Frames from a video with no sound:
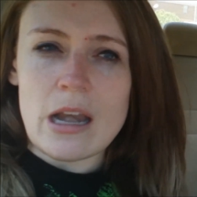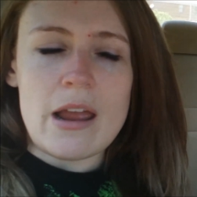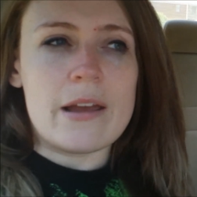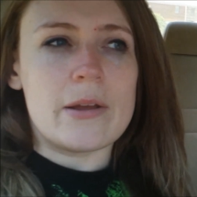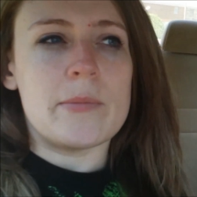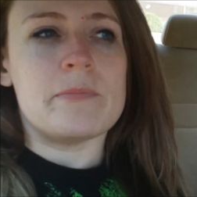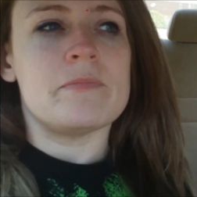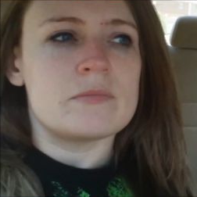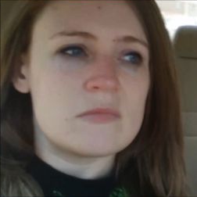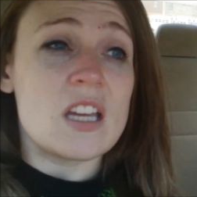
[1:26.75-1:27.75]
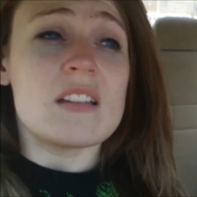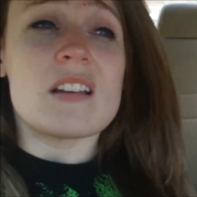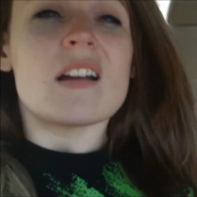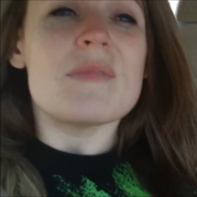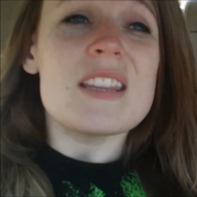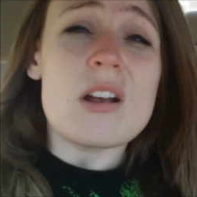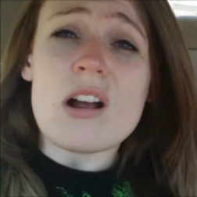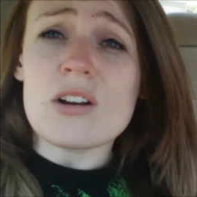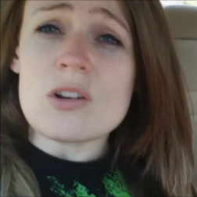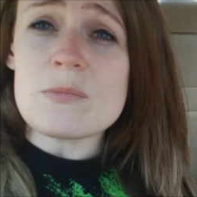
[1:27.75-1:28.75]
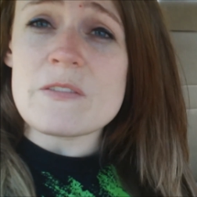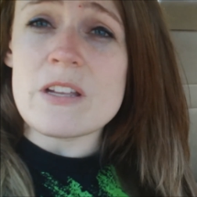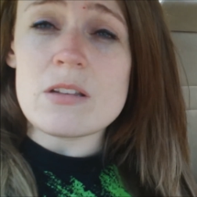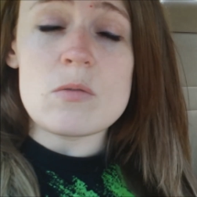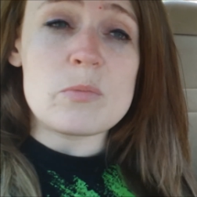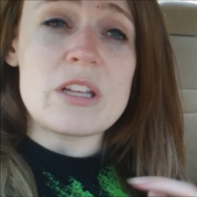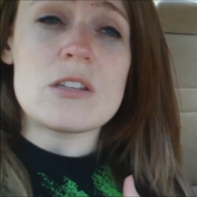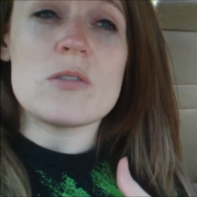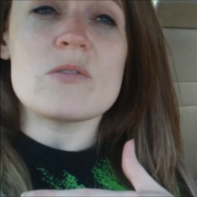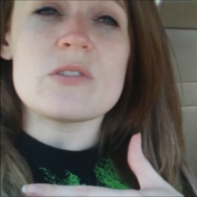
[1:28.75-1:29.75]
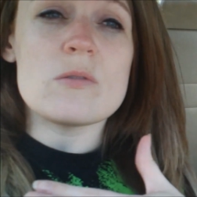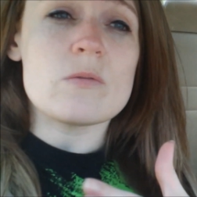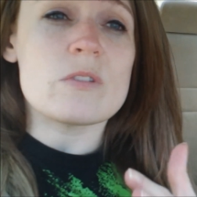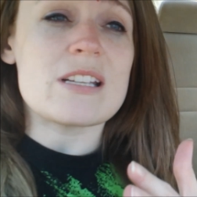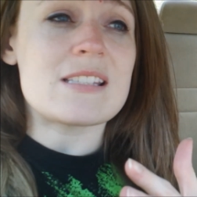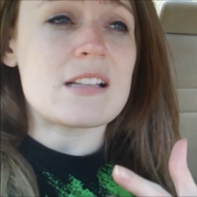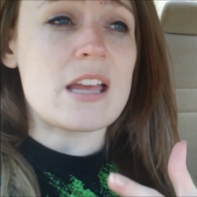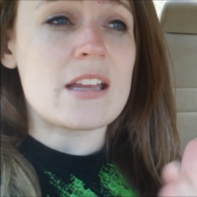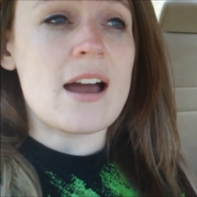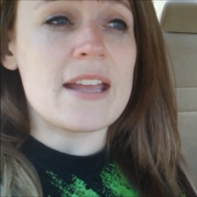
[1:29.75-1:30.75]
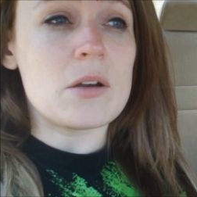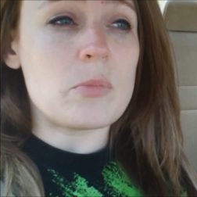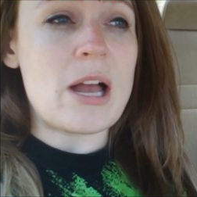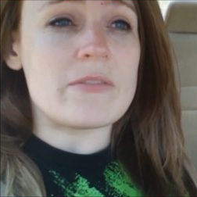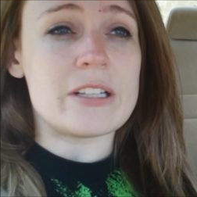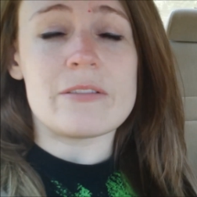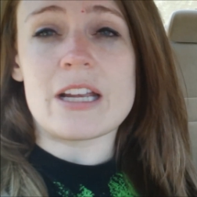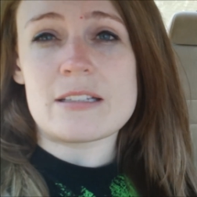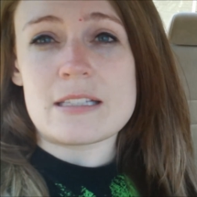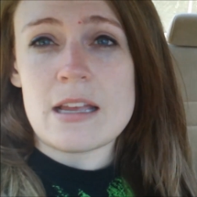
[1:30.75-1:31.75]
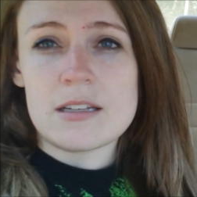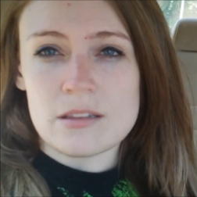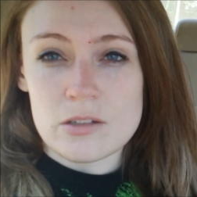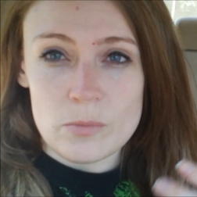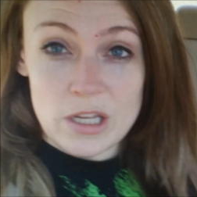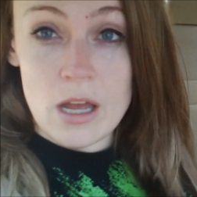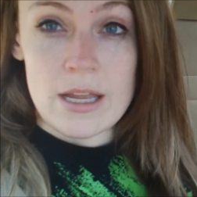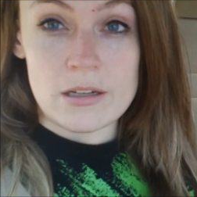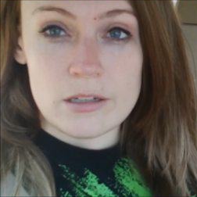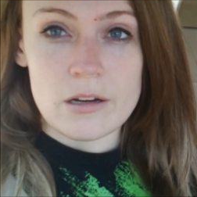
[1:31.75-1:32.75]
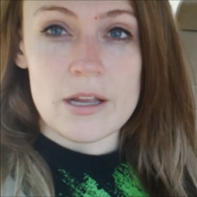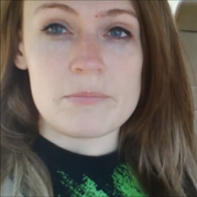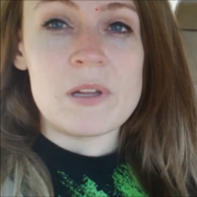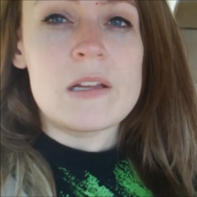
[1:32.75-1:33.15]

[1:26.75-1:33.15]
um, there, I mean, there are homes available, but you do risk like higher poverty rates and a little bit higher crime.